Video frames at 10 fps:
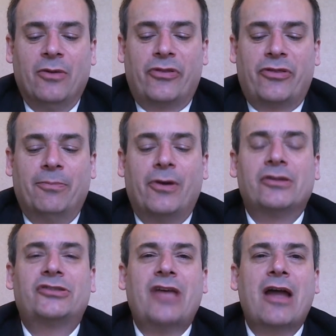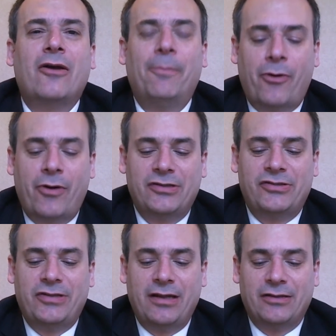with motorcycle borne
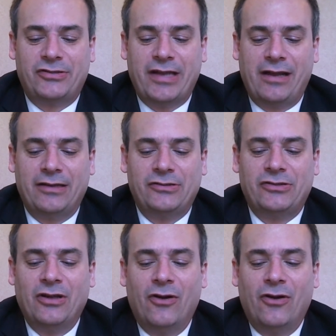assailants